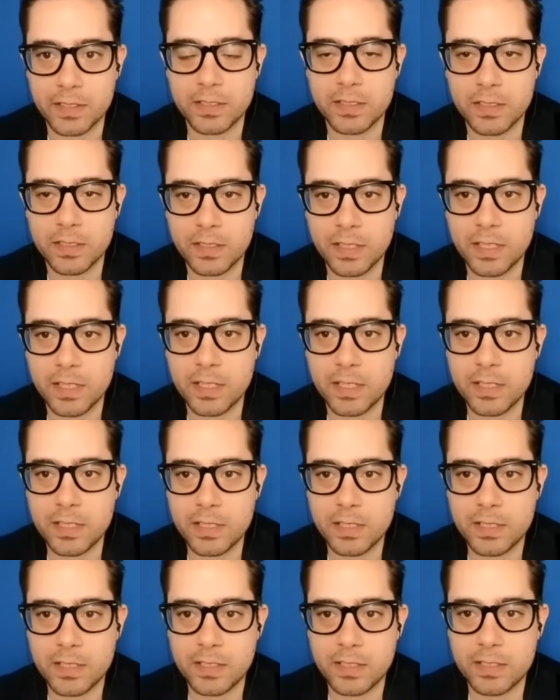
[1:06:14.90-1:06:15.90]
You know,
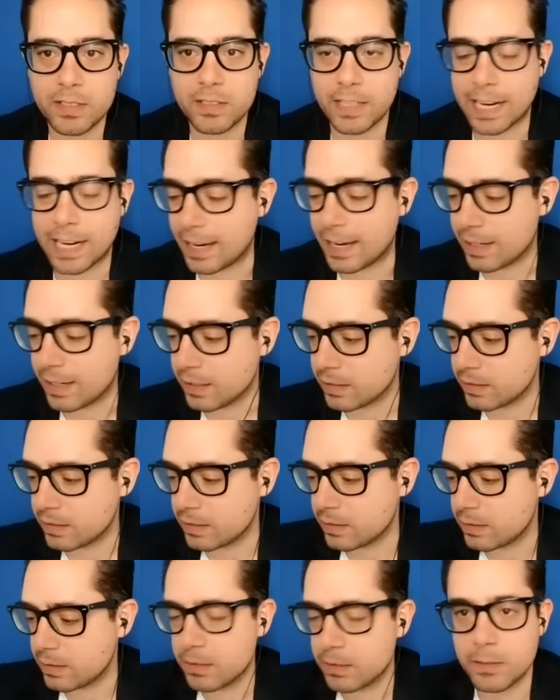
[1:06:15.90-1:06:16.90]
but I just think yeah. they were pissed
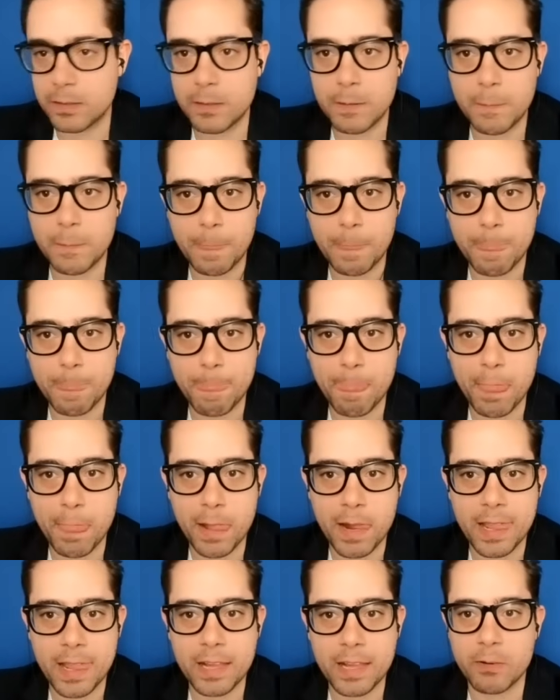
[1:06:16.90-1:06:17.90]
off.
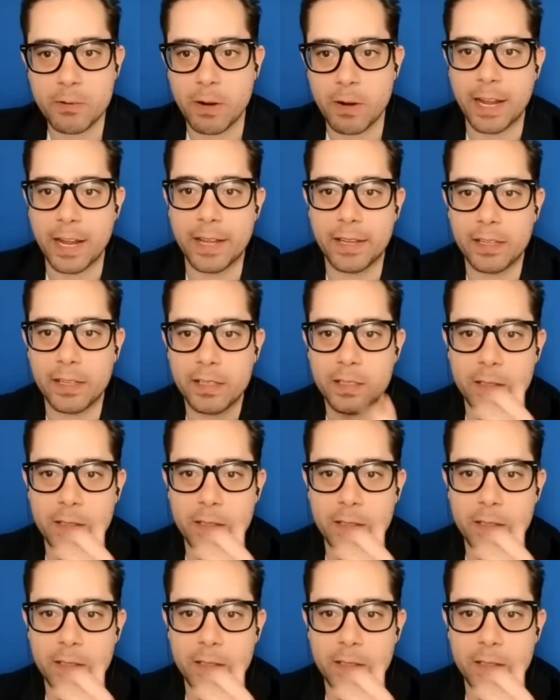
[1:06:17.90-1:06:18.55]
Right. What can